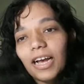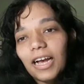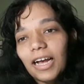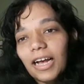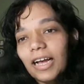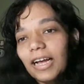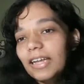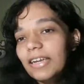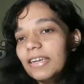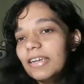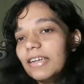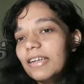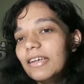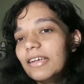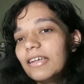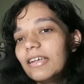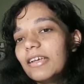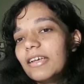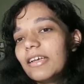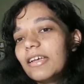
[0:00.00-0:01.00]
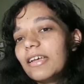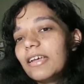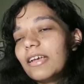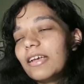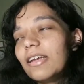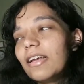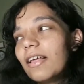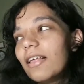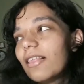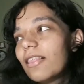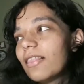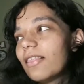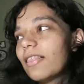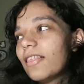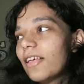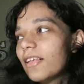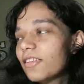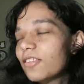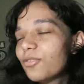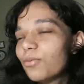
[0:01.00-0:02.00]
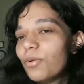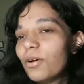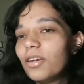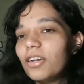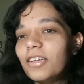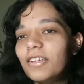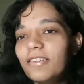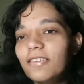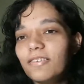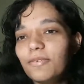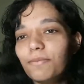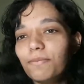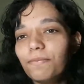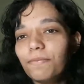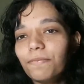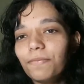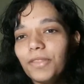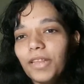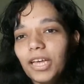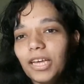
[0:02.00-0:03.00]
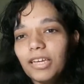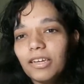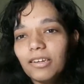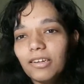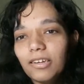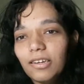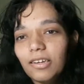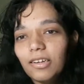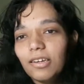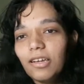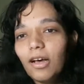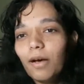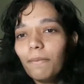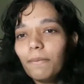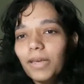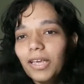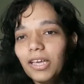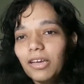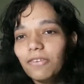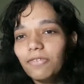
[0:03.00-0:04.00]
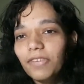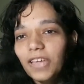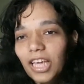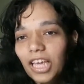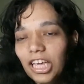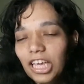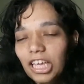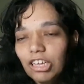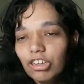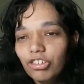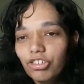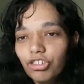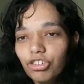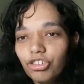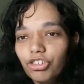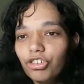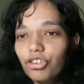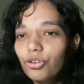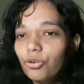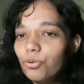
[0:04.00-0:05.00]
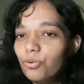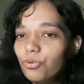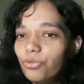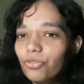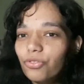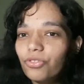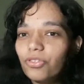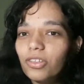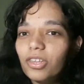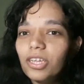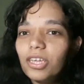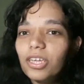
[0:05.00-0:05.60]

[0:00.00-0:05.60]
And this one is like a coming of age youth